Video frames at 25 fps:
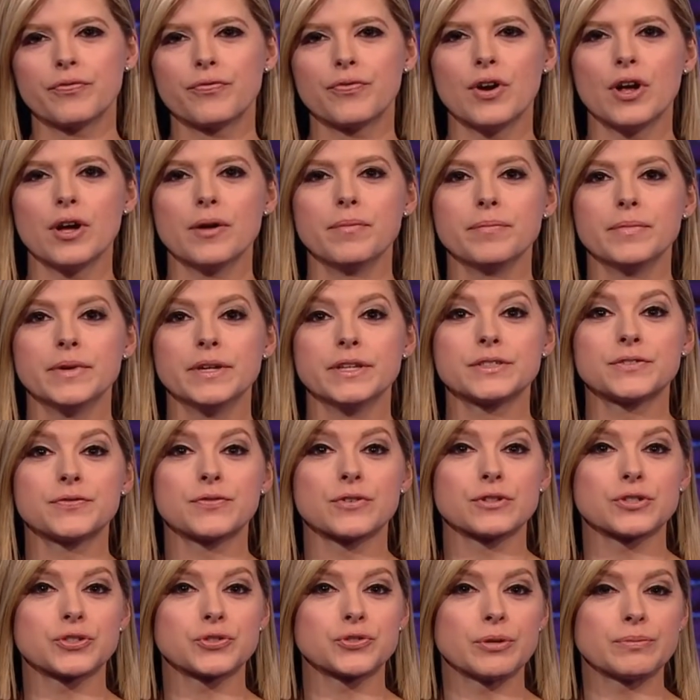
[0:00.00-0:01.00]
From his
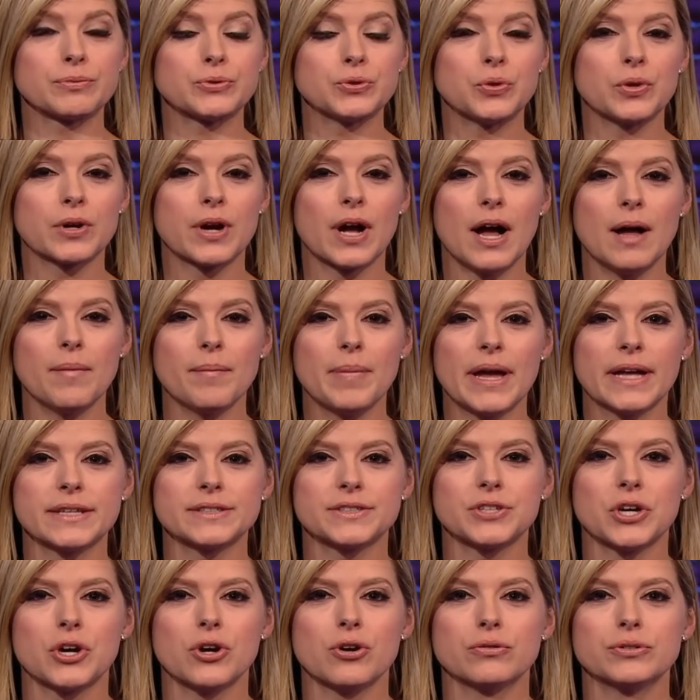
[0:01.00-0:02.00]
first trip to a combat
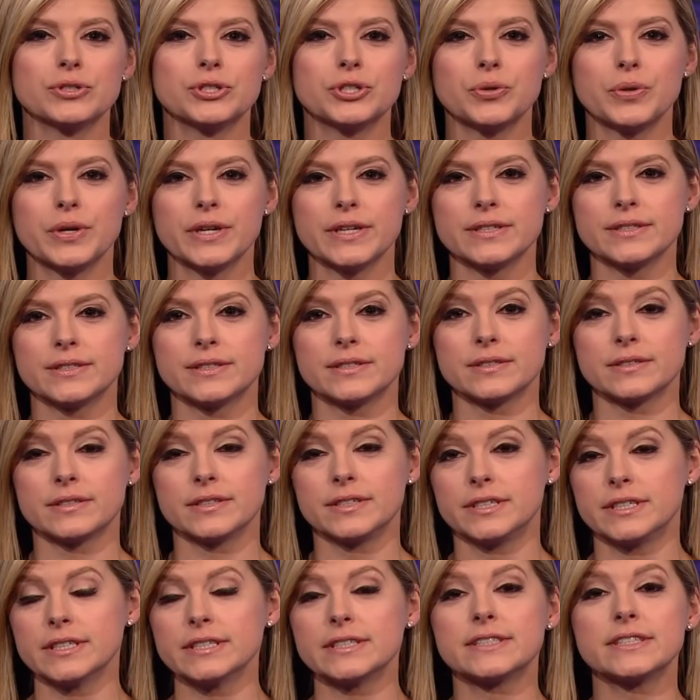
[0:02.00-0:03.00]
zone to his
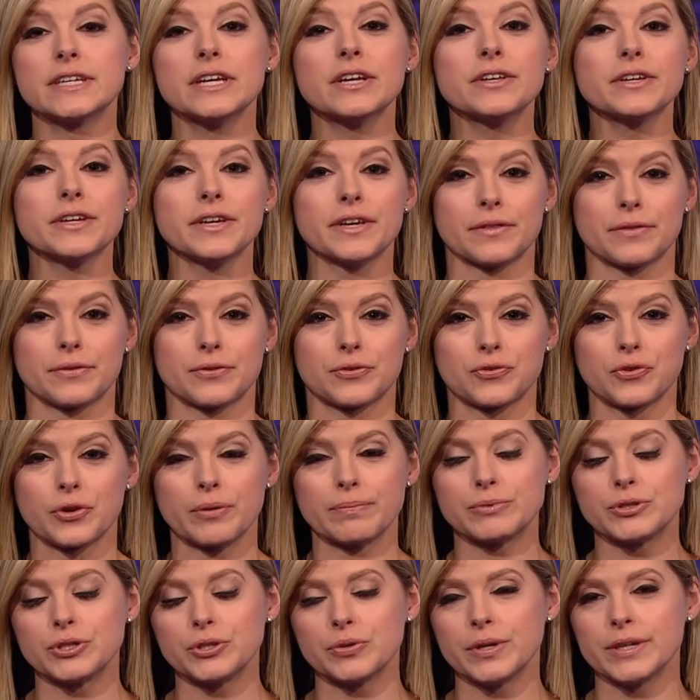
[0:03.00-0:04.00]
gazillionth
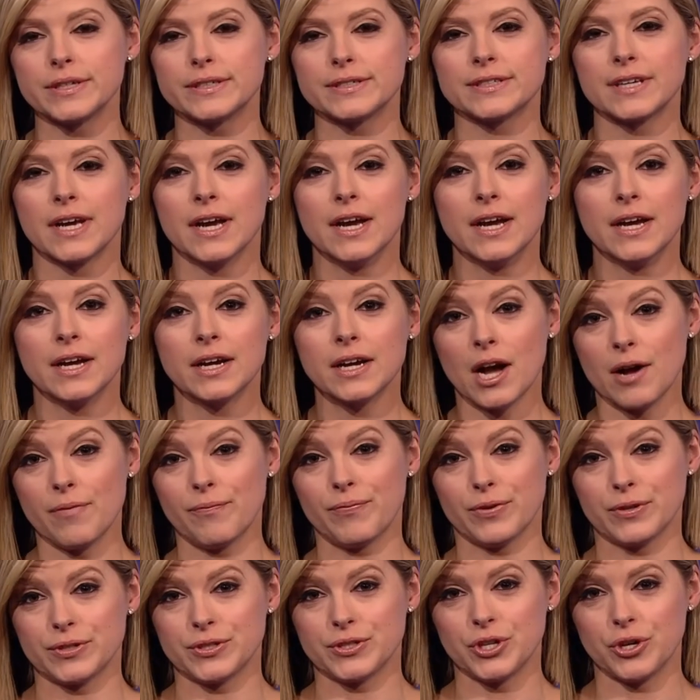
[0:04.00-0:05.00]
trip to his
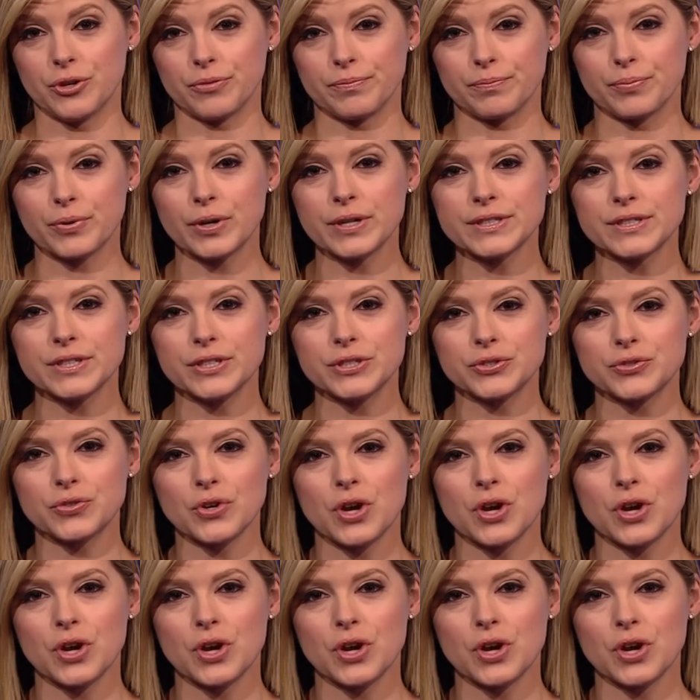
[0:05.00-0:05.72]
comfort zone, President